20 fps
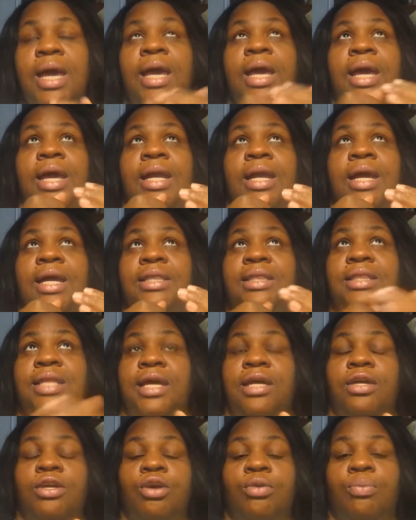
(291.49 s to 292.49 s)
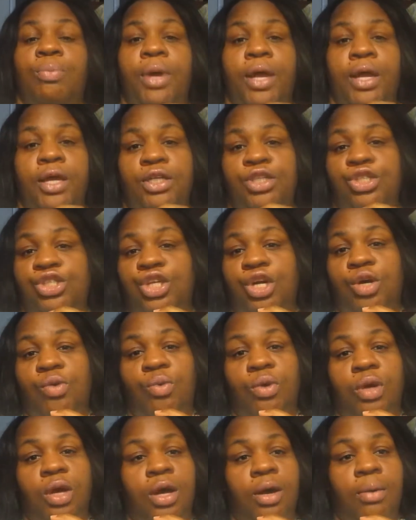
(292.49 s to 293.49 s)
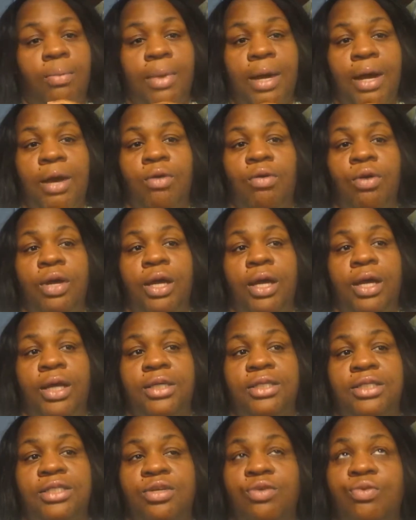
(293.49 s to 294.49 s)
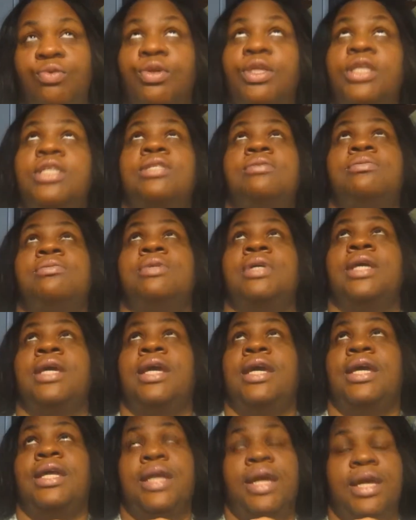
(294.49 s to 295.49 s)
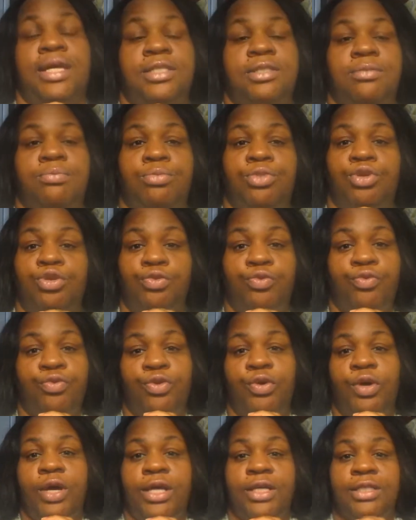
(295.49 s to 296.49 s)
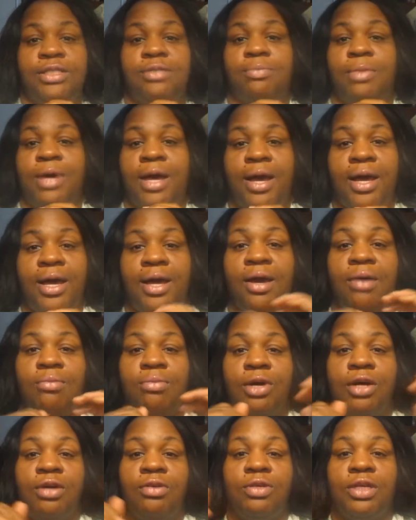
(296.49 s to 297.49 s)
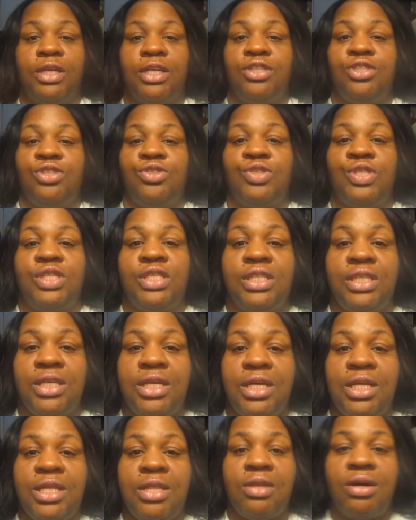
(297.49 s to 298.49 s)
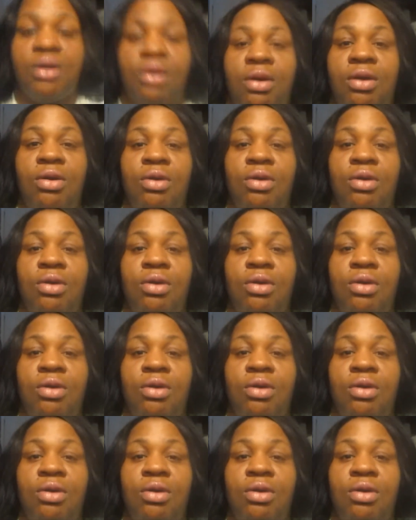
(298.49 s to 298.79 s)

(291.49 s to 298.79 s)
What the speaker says: And I think your paint job will come out as crisp and as beautiful as mine. I'm gonna let you see the